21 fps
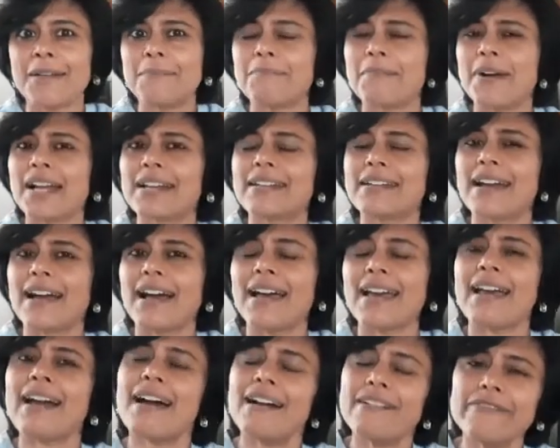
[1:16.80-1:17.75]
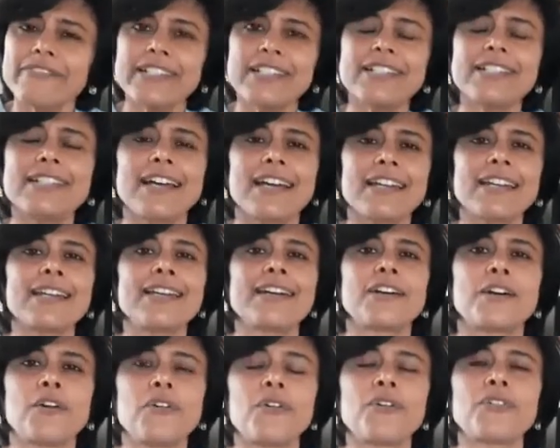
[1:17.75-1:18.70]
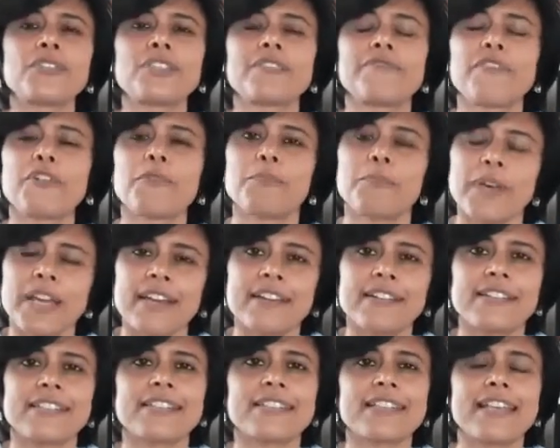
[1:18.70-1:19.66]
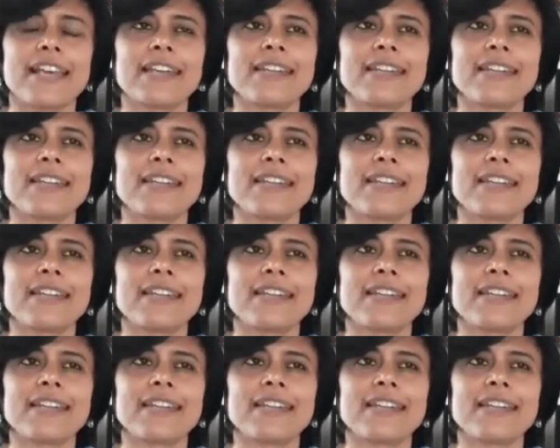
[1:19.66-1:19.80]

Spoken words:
But I haven't done a course for parents,